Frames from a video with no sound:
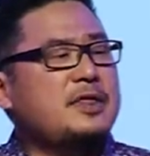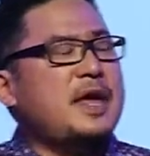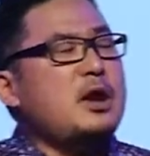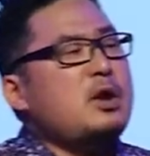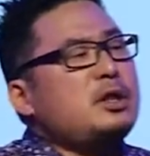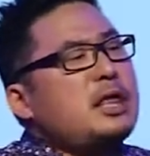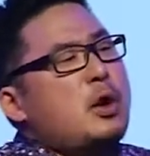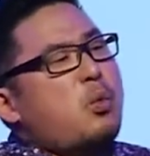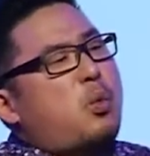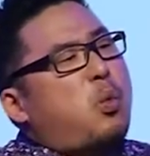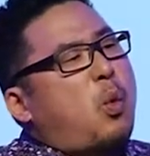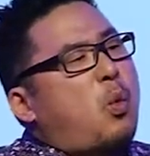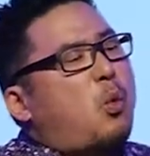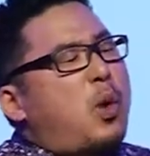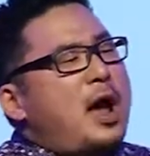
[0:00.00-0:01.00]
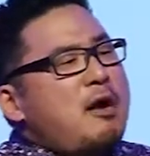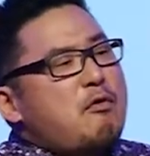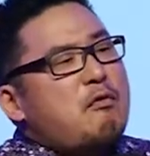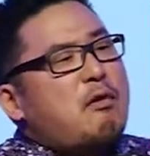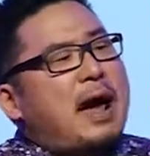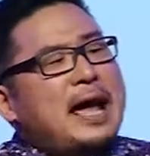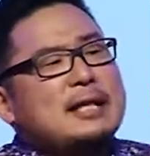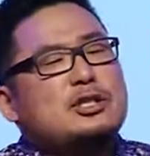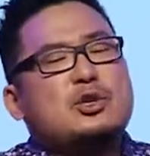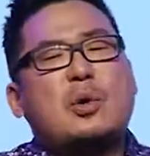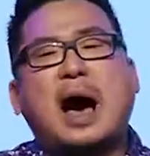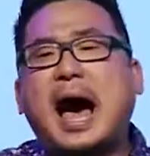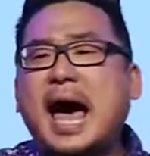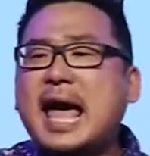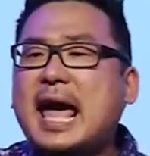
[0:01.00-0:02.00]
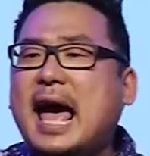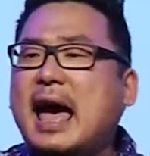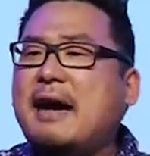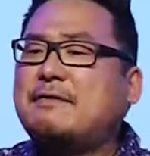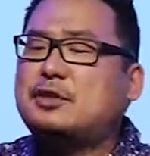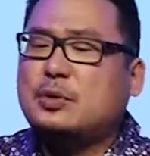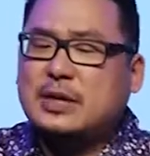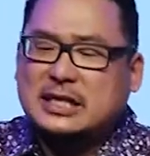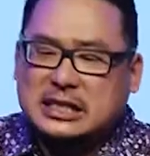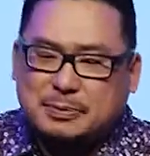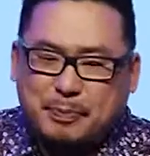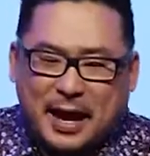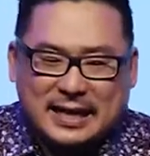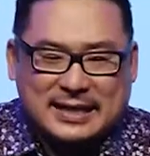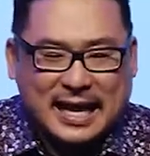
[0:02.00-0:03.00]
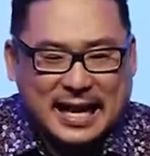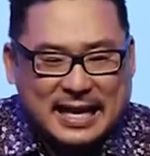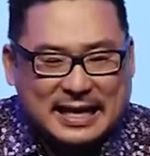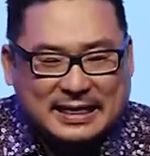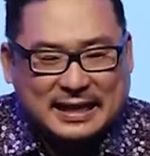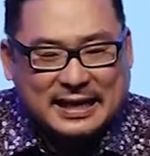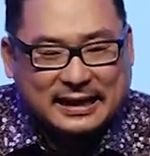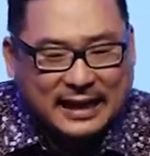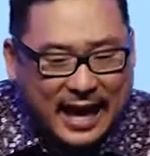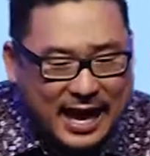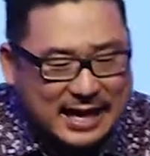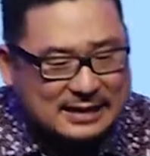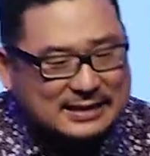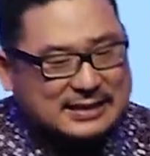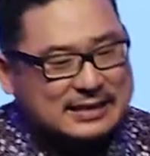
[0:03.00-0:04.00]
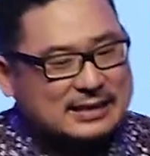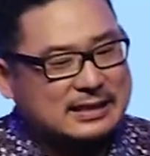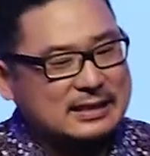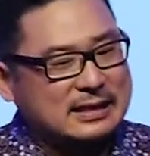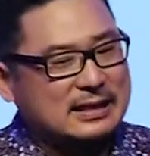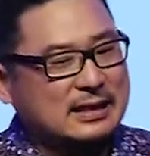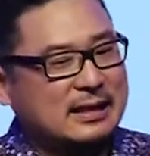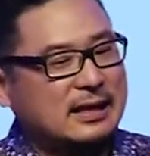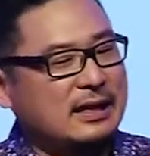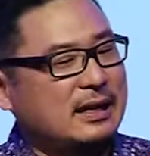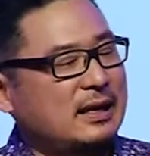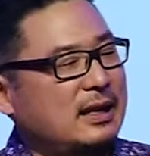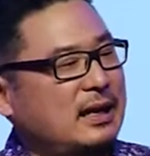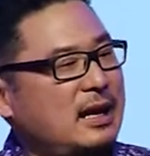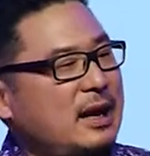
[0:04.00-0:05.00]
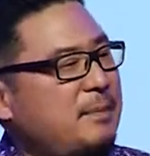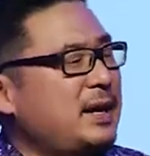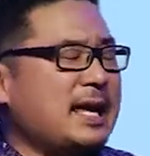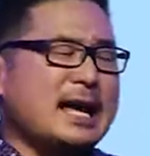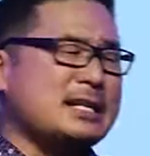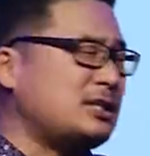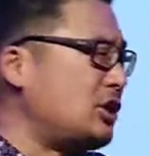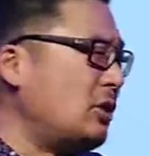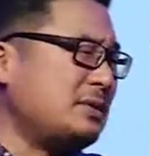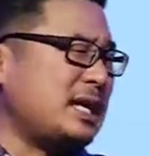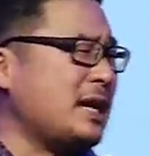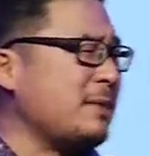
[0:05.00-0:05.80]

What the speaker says: then what right do I have to expect anything less? But again, don't